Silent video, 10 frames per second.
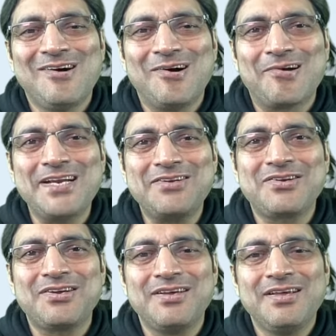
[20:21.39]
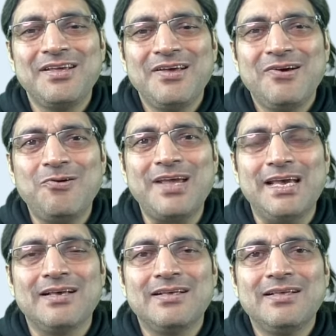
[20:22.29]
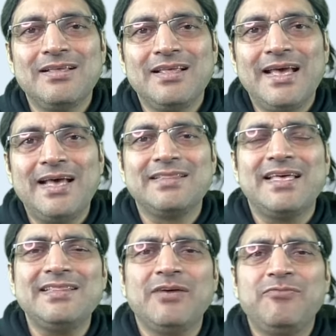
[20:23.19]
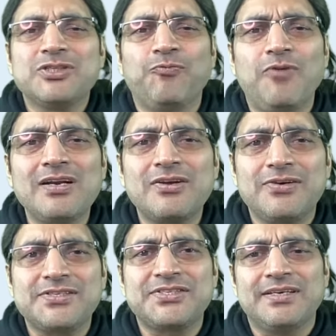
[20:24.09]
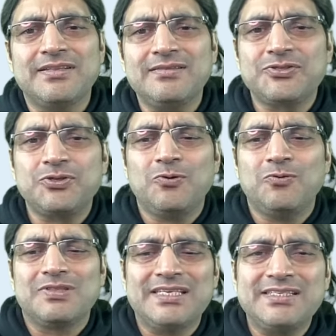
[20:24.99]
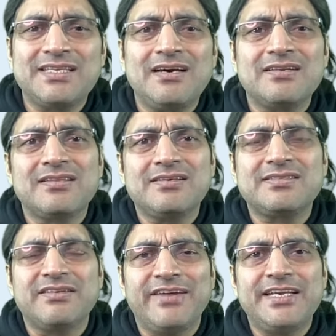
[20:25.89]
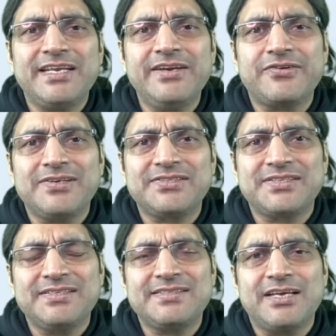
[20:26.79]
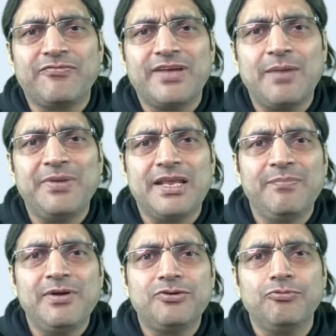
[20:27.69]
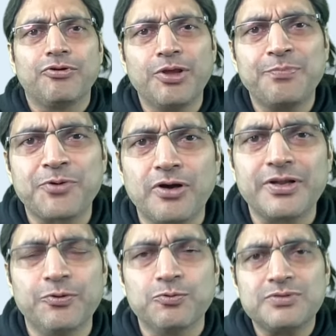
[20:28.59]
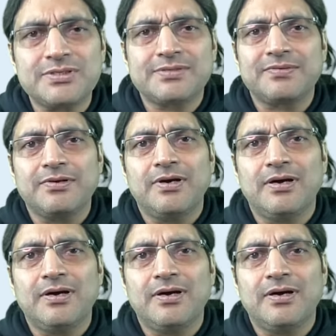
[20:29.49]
All right, okay. And then there was one question. So these are the 17 questions that we have been able to reproduce